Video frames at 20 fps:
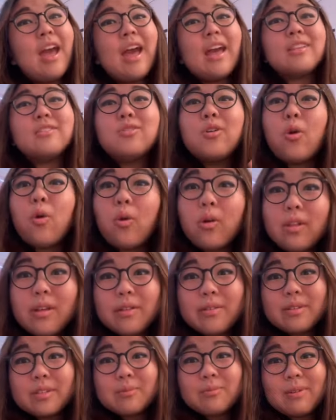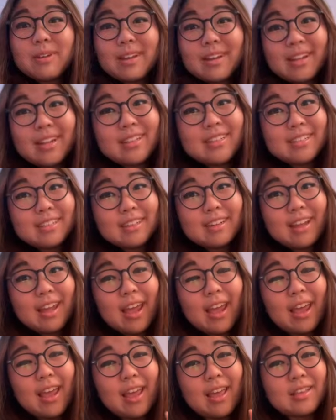It totally was been, and
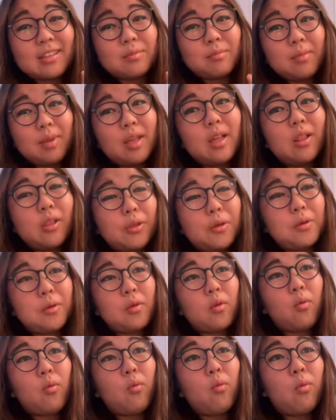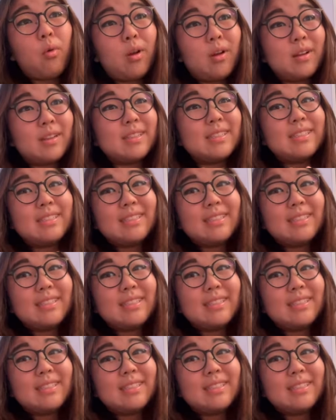today is me and Luke were